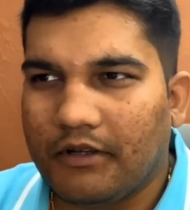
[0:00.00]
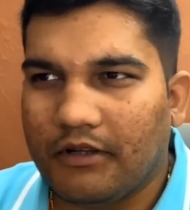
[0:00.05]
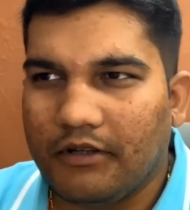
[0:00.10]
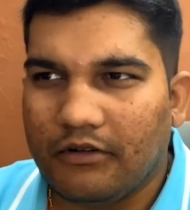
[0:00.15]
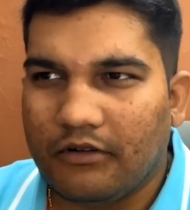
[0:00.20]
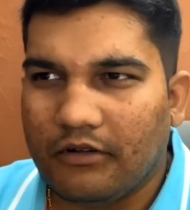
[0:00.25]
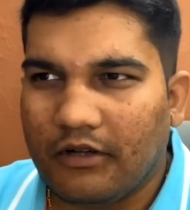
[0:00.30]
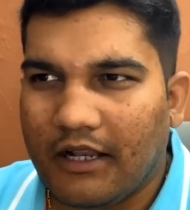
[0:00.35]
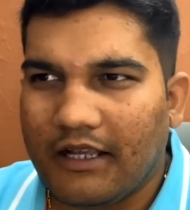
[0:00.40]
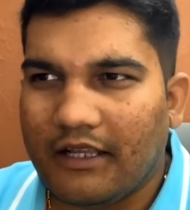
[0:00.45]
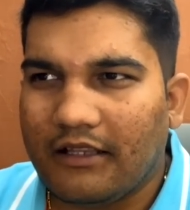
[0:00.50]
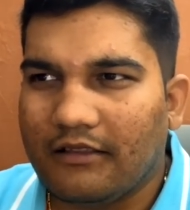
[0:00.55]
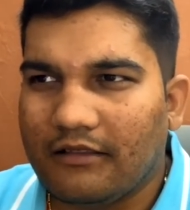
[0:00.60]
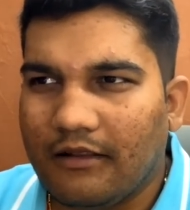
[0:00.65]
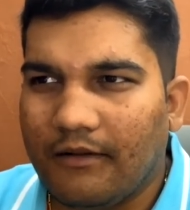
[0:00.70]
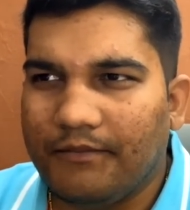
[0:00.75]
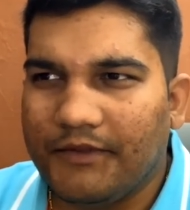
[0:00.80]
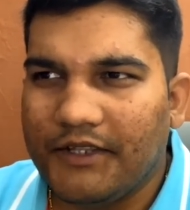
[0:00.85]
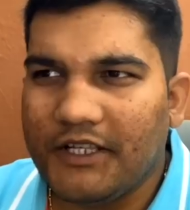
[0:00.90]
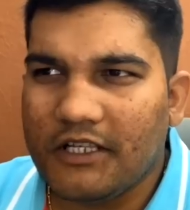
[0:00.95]
you know, like
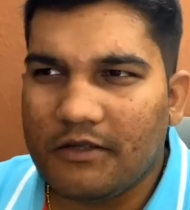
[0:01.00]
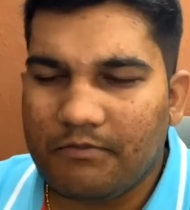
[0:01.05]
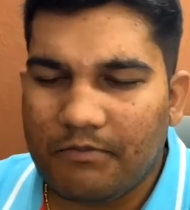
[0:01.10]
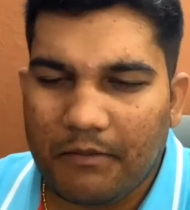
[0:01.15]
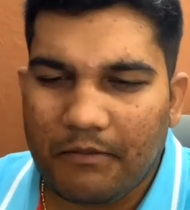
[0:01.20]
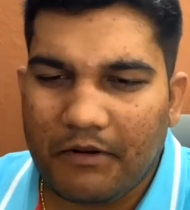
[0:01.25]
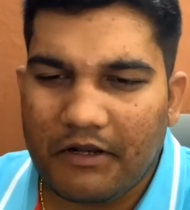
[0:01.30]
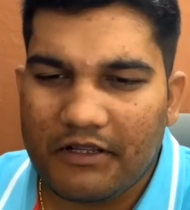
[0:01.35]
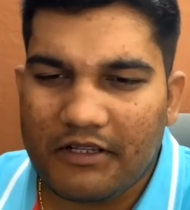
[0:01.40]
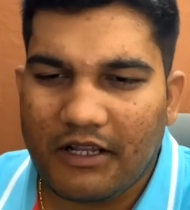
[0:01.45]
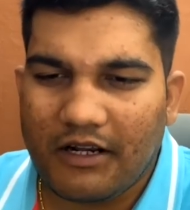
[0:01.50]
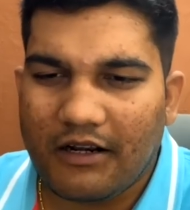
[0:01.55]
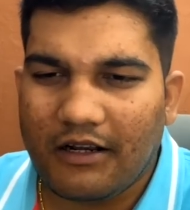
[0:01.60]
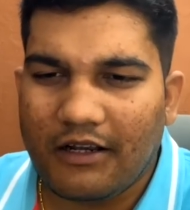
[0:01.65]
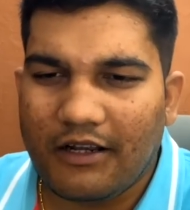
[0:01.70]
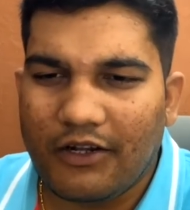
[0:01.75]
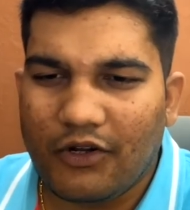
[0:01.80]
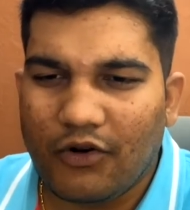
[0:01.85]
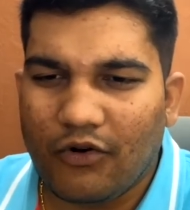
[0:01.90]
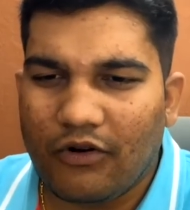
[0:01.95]
these people
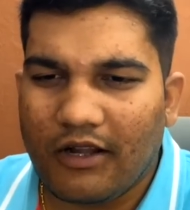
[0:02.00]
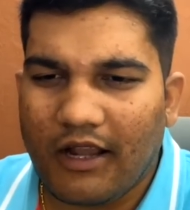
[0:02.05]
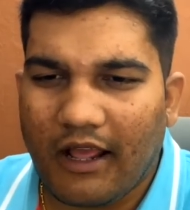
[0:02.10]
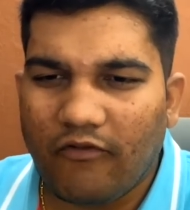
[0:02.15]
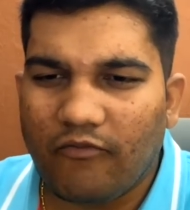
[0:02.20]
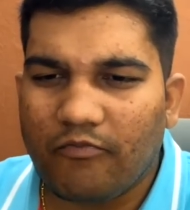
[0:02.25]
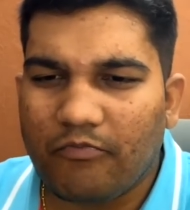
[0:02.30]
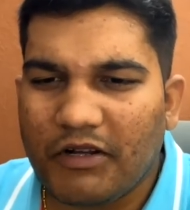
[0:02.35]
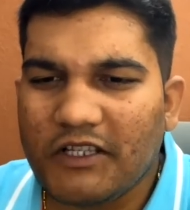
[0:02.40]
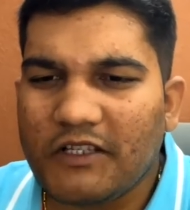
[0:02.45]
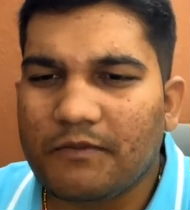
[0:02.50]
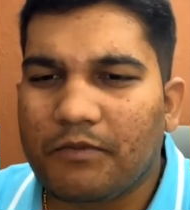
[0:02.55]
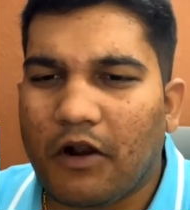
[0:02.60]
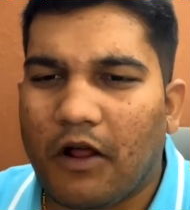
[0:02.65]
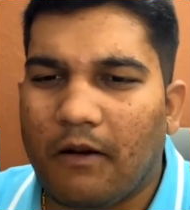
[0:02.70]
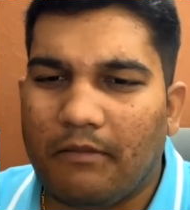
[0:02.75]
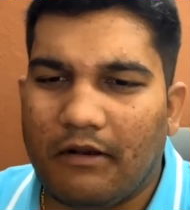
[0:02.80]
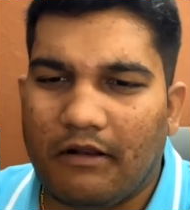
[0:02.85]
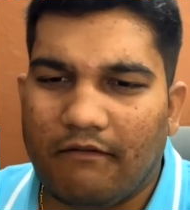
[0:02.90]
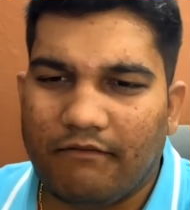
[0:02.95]
generally don't have much
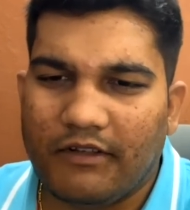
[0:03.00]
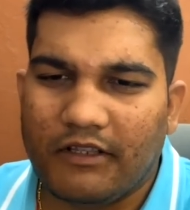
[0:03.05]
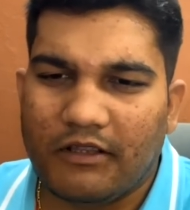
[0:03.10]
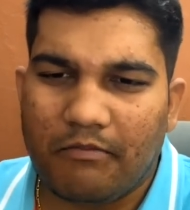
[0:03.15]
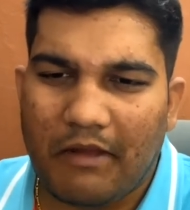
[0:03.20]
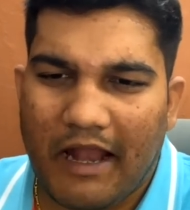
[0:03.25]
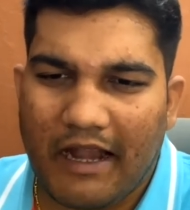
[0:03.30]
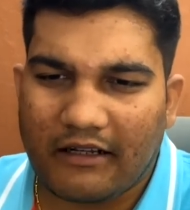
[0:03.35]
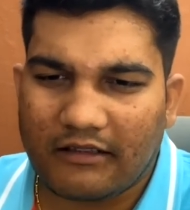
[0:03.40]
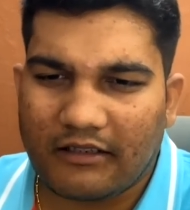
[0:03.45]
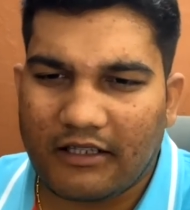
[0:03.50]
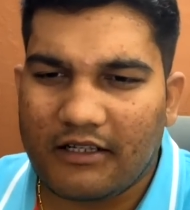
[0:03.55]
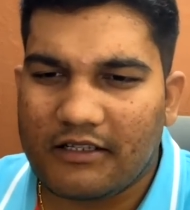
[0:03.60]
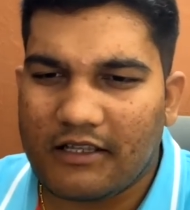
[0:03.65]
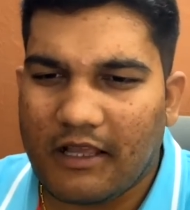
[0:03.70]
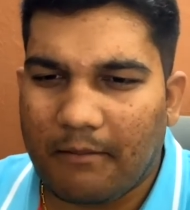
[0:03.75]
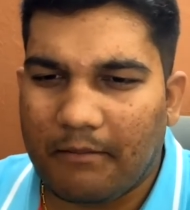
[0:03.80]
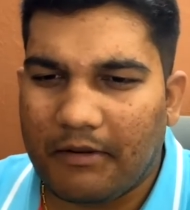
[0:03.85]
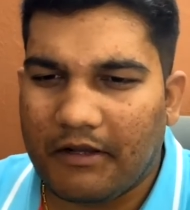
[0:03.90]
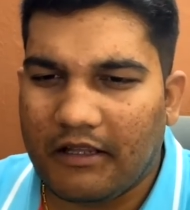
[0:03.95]
problem with bad
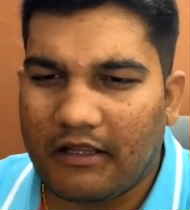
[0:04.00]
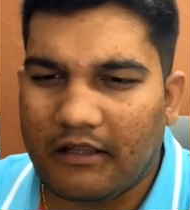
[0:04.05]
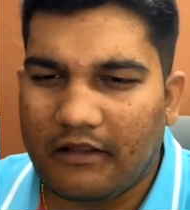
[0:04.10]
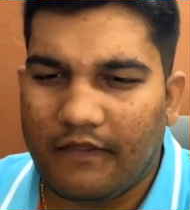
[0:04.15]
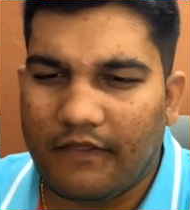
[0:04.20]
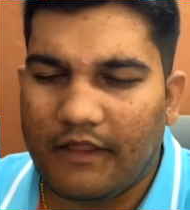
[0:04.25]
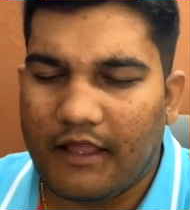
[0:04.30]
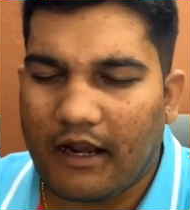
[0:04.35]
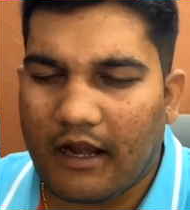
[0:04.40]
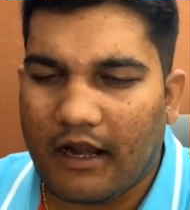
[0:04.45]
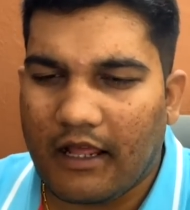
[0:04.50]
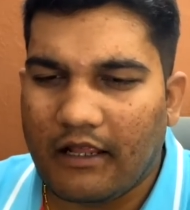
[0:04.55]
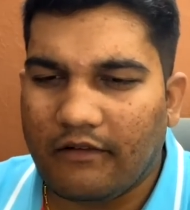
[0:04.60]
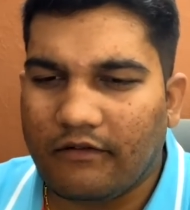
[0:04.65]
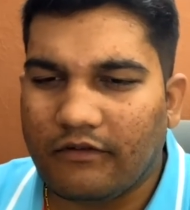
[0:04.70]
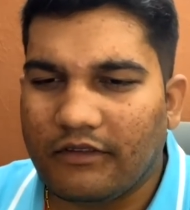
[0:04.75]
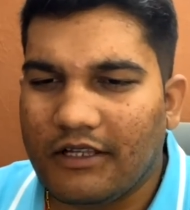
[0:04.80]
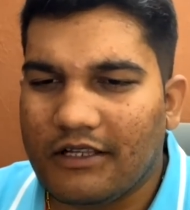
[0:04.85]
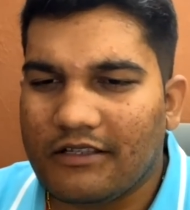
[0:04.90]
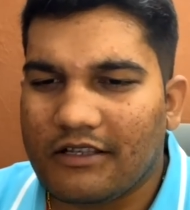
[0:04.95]
things happening in their
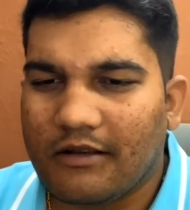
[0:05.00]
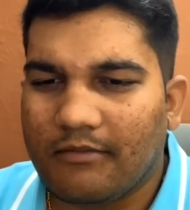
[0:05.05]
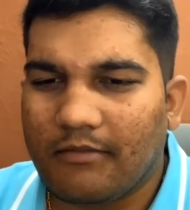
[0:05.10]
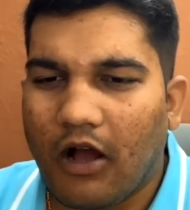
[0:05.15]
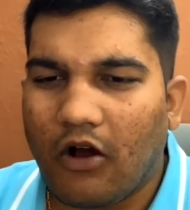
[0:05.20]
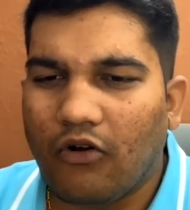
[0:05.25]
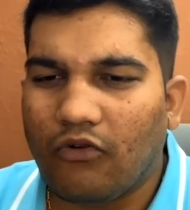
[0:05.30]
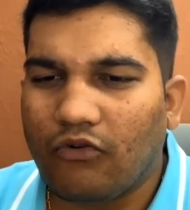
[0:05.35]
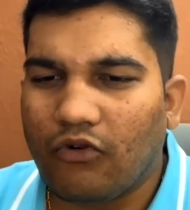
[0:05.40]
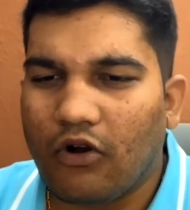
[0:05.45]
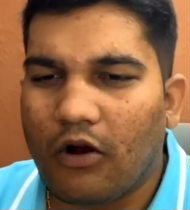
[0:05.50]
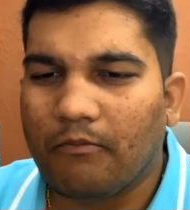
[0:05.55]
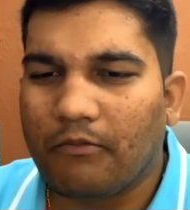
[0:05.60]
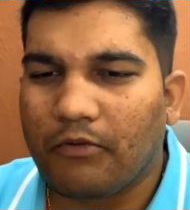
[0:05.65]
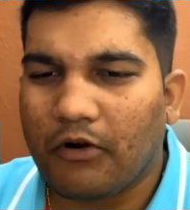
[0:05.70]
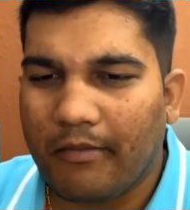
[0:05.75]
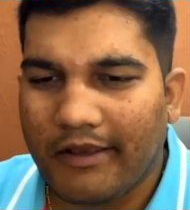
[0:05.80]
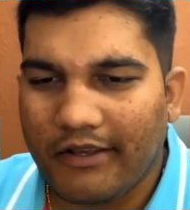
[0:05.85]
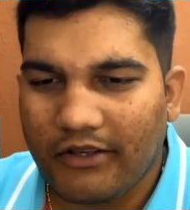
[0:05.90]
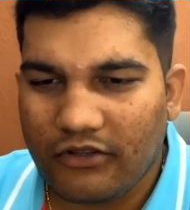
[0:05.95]
life. They somehow
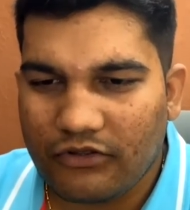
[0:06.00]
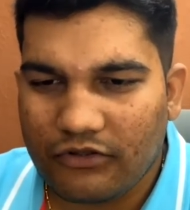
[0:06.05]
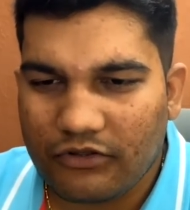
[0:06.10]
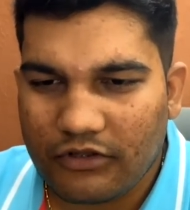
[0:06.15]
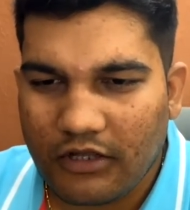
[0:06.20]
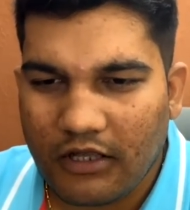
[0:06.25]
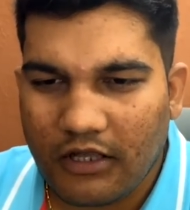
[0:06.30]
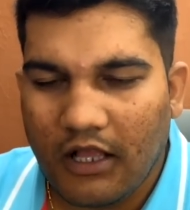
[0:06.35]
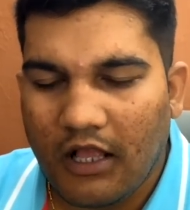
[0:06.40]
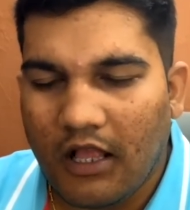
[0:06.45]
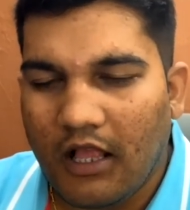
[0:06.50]
compromise.